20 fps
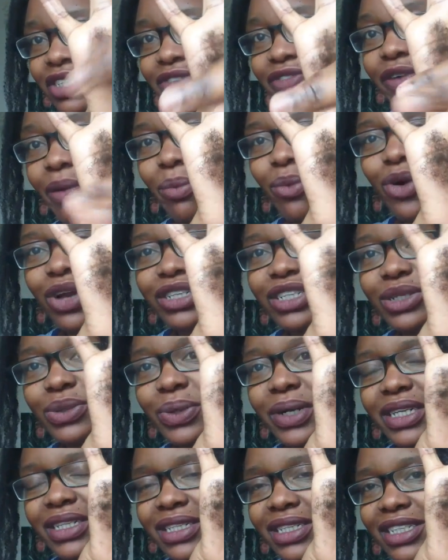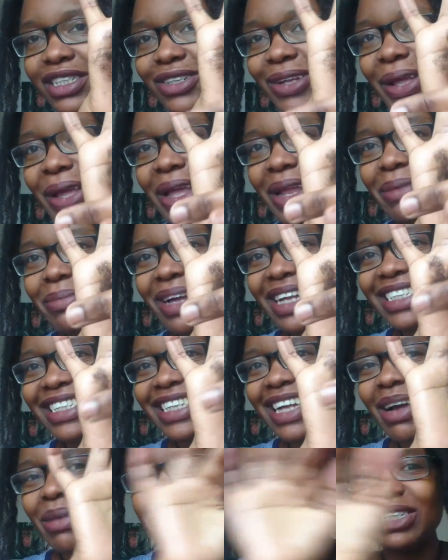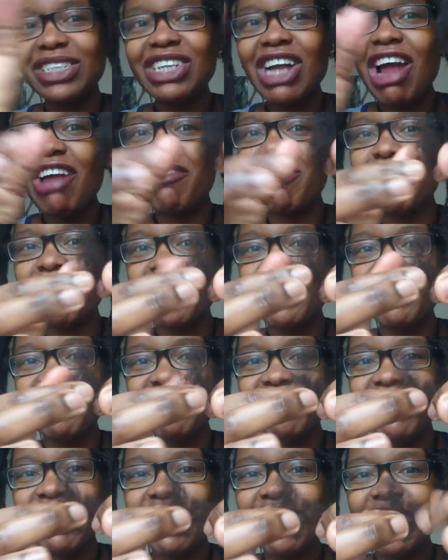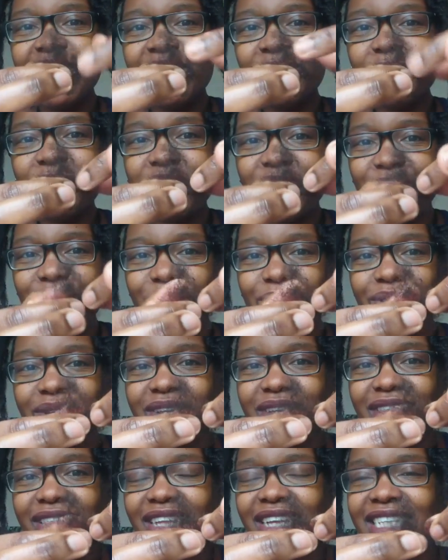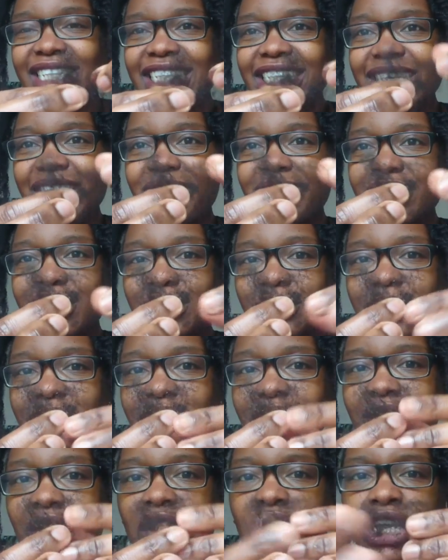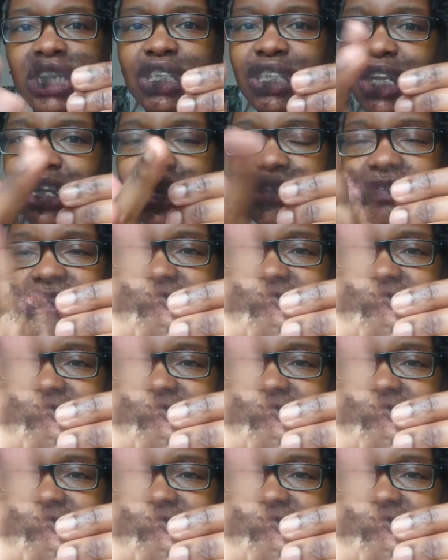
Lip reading: just from one twist. So you can imagine how much I remove with all the 37 twists. So